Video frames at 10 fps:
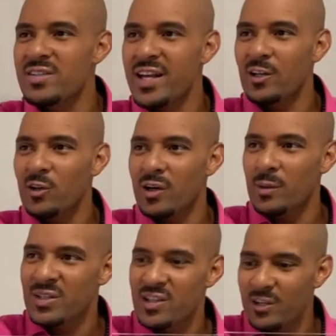you to take a look.
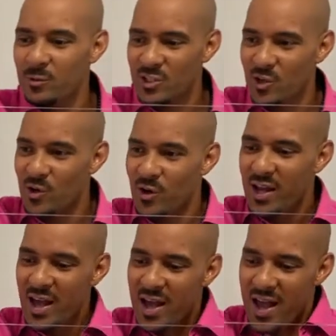I'm going to tell you what's going
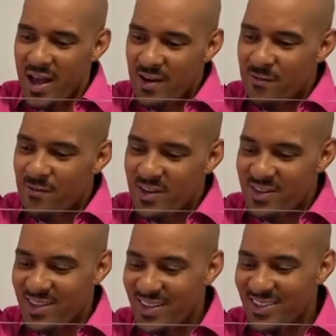on.
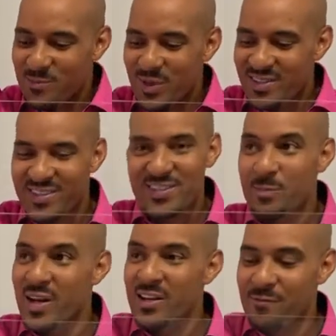Everything's been
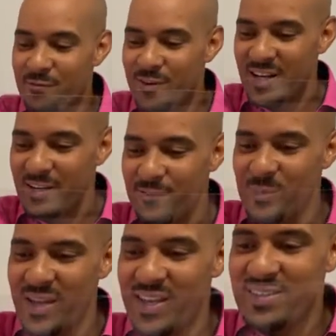suspended free
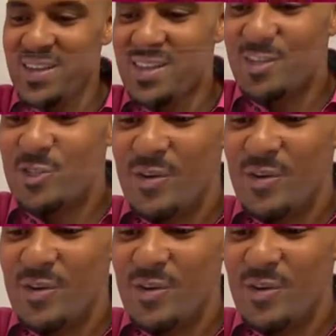from the inside of the